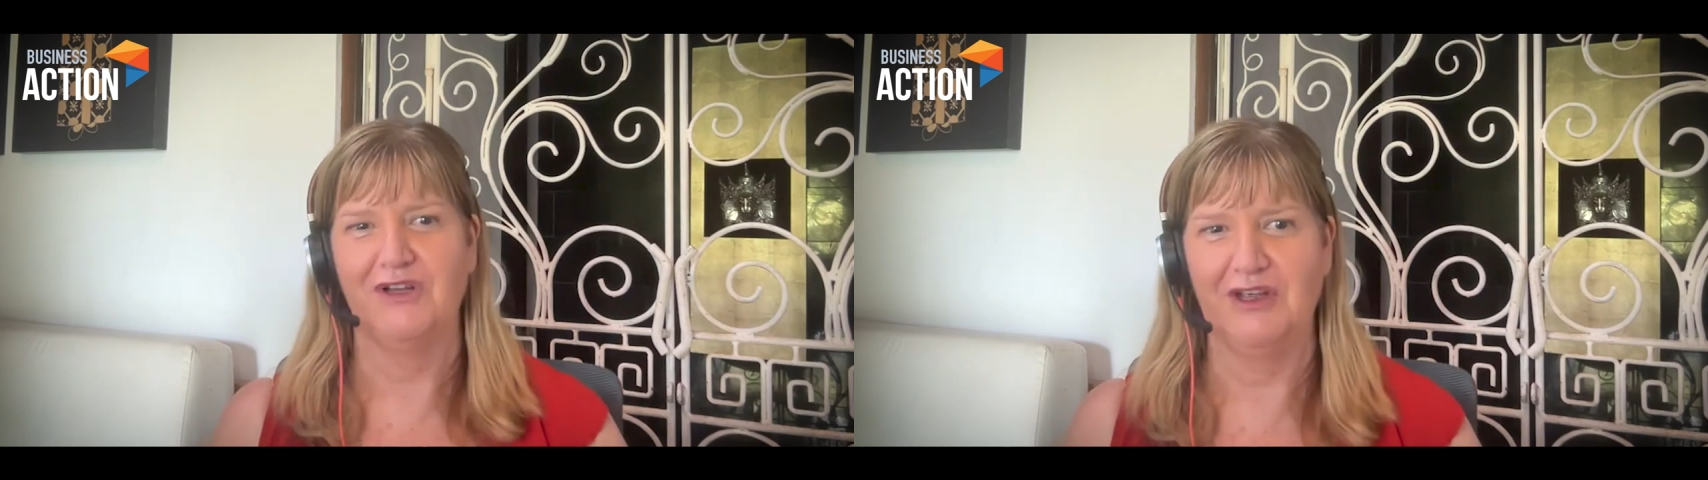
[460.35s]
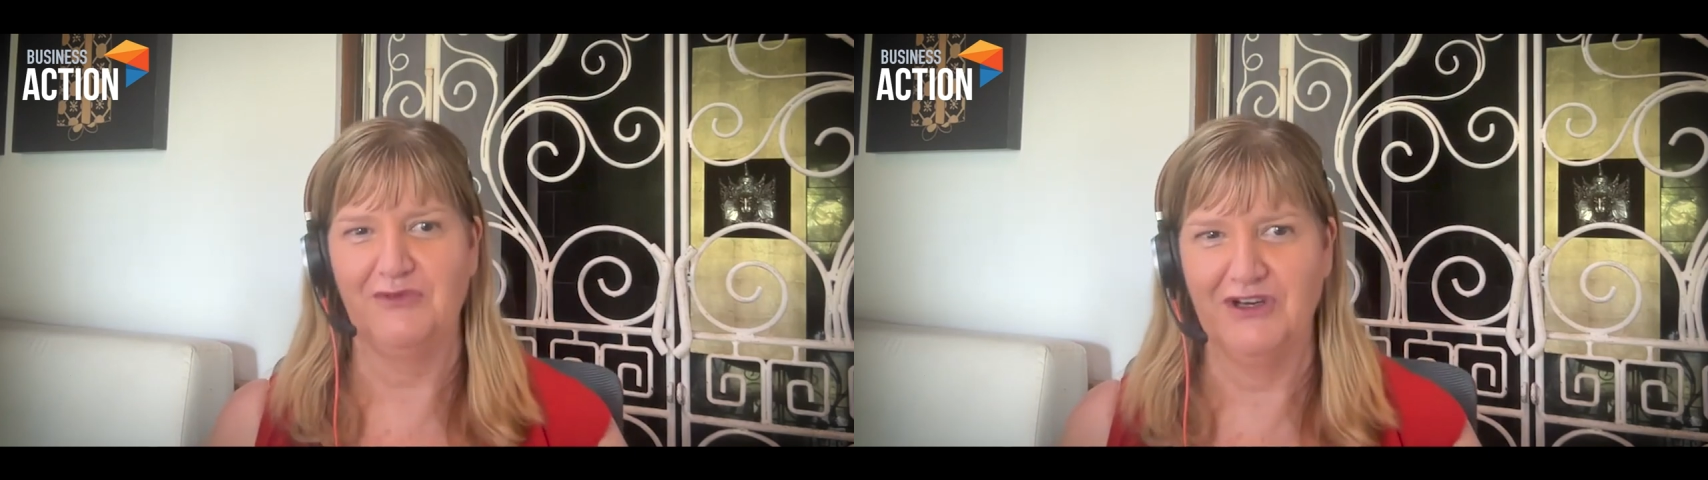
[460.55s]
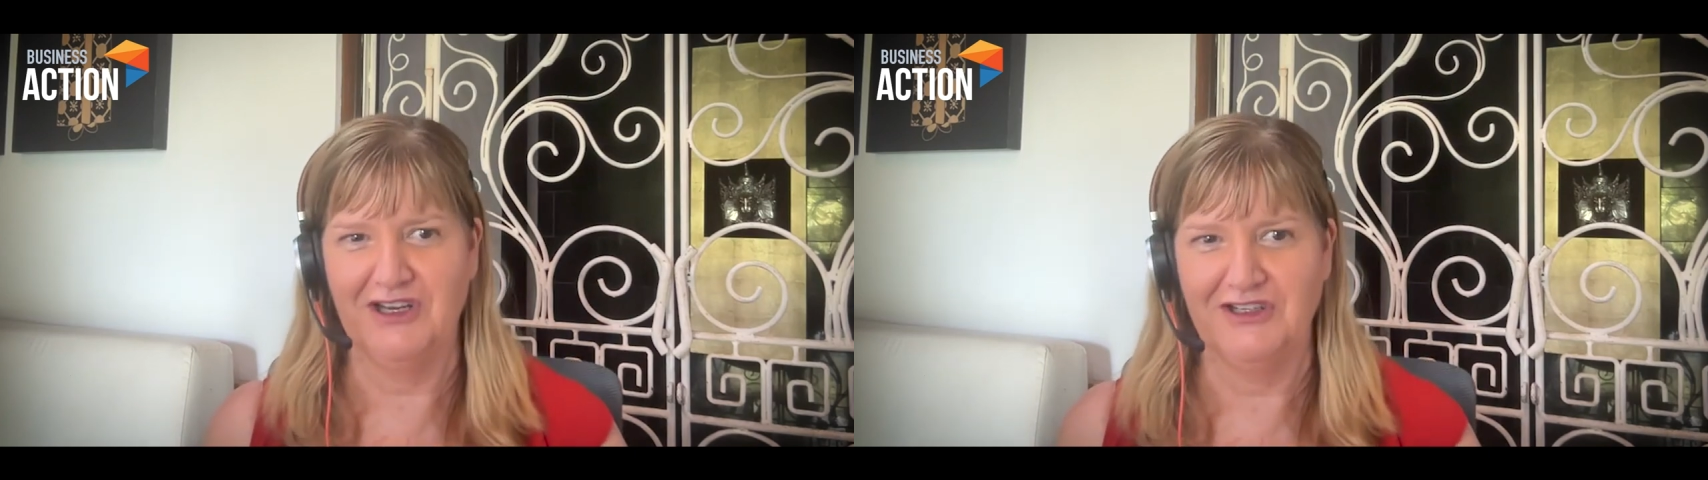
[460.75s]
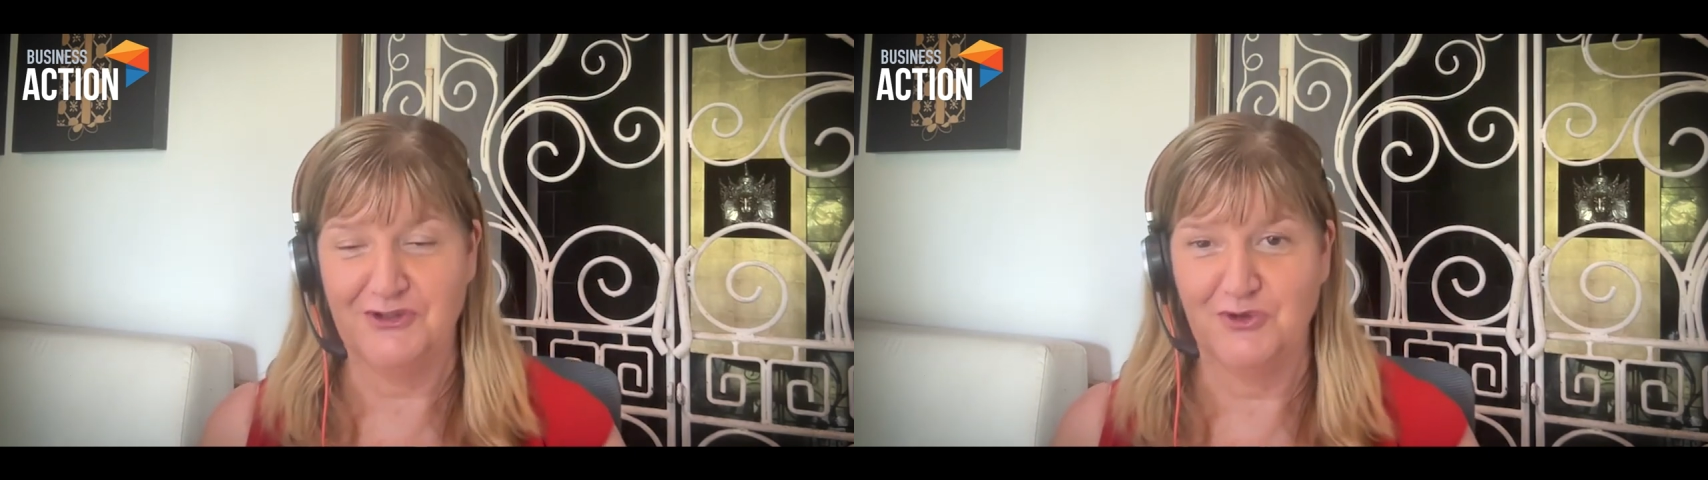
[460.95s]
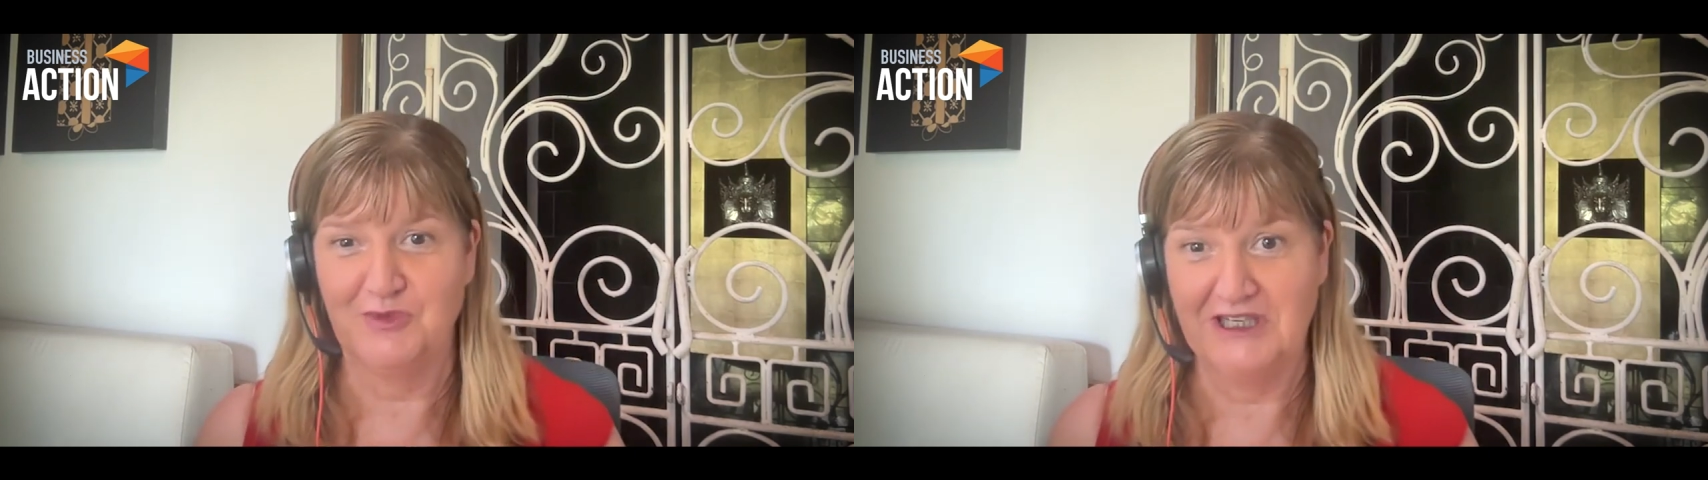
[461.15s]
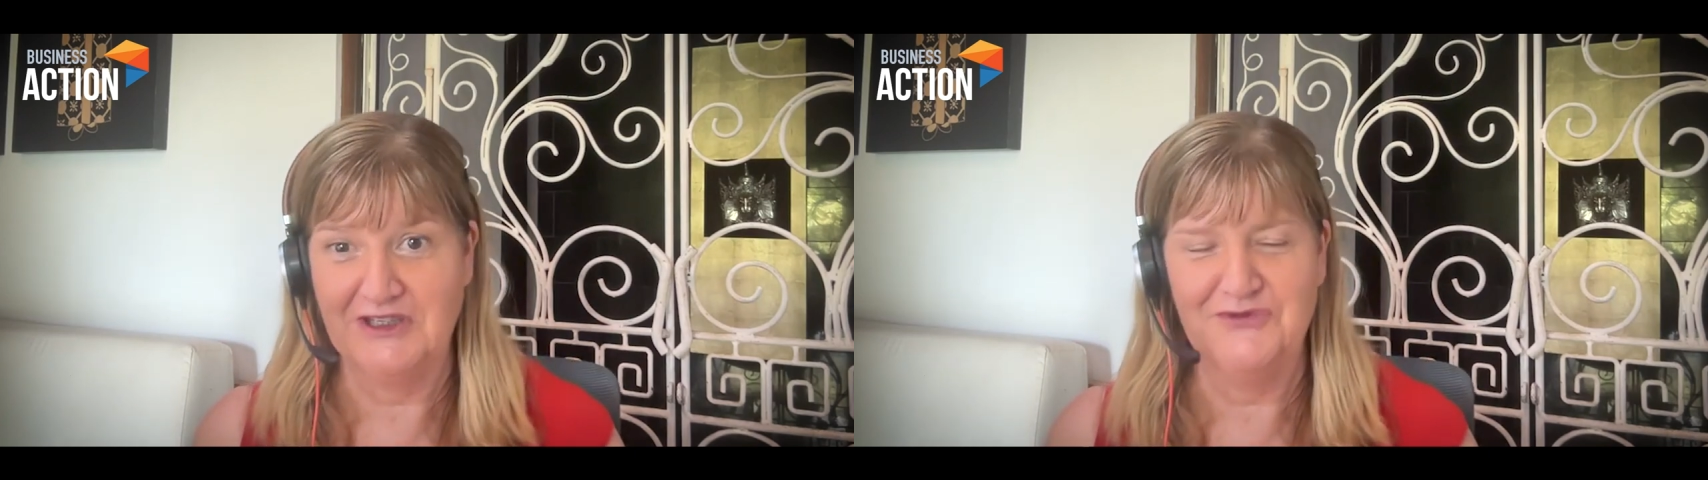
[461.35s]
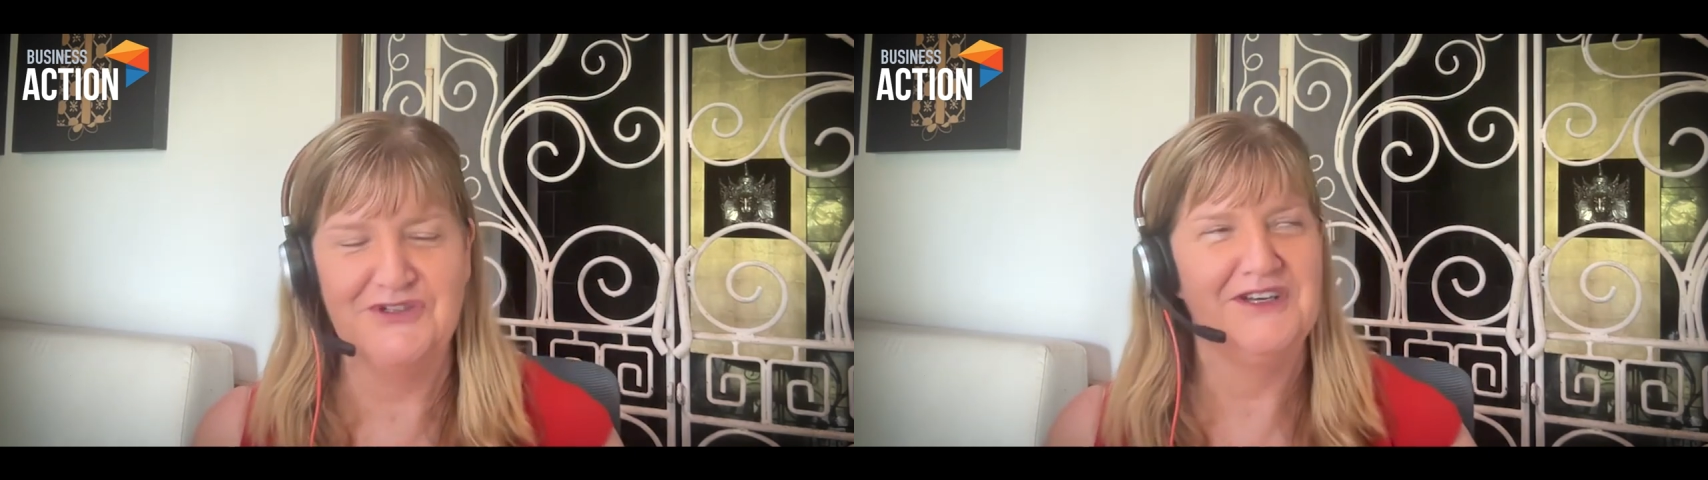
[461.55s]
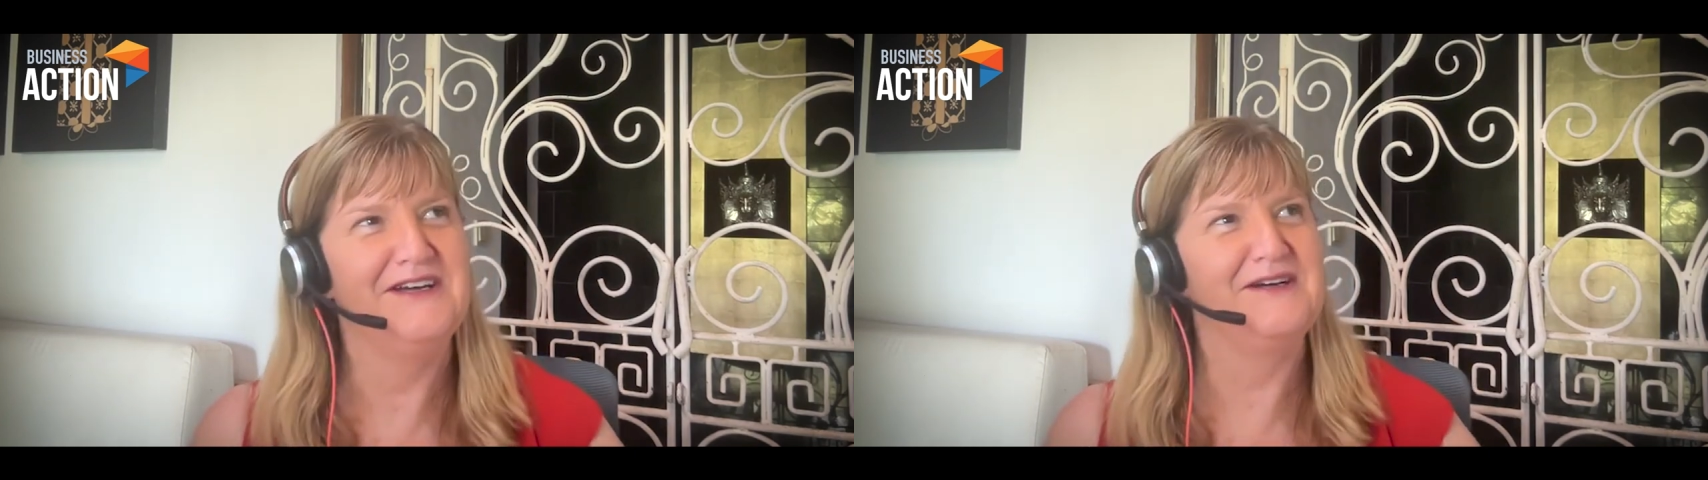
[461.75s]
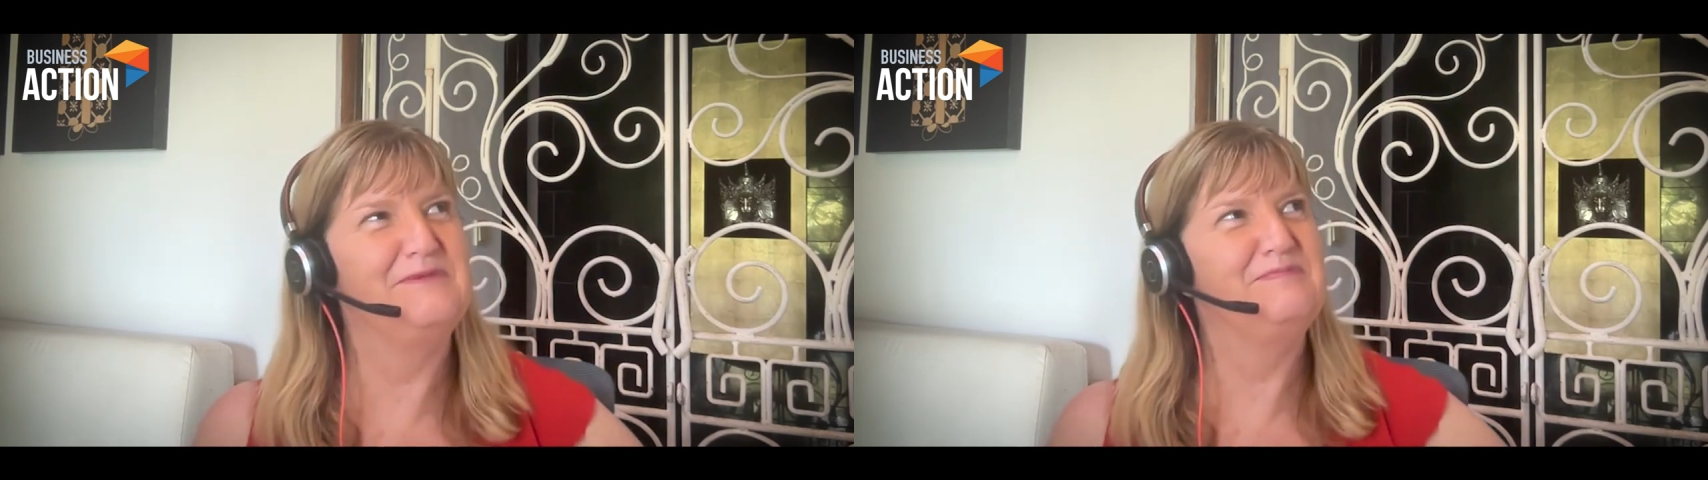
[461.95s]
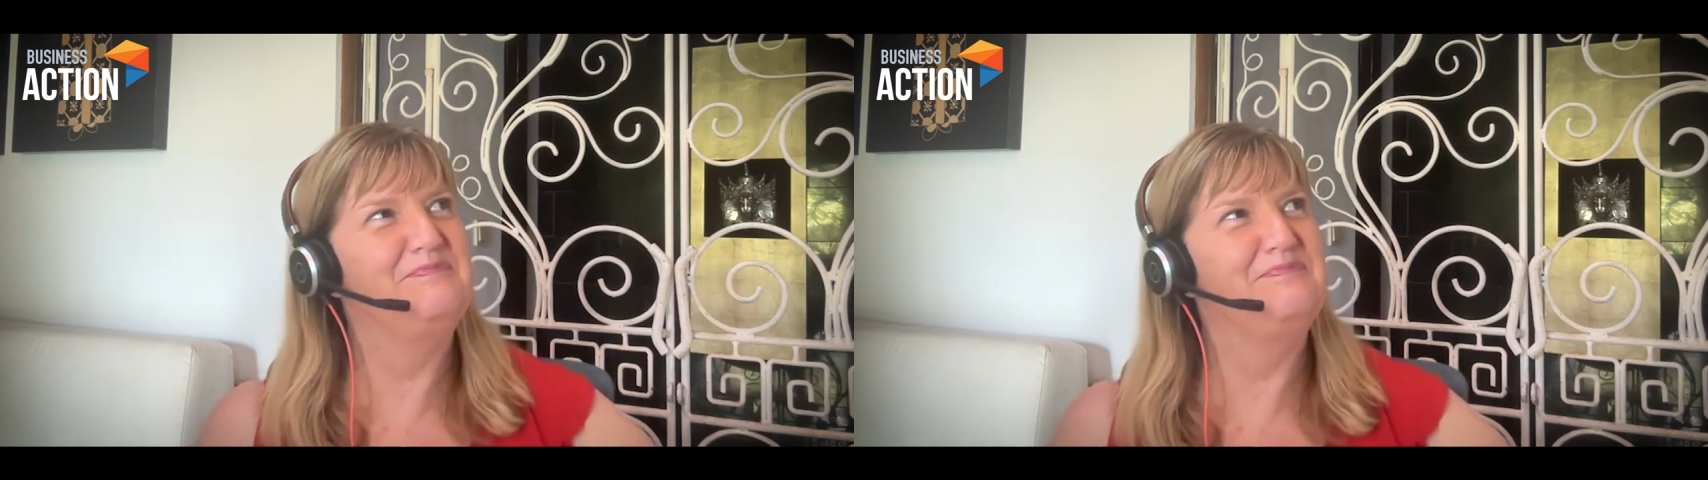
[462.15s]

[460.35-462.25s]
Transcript: 11 he still believed. Um,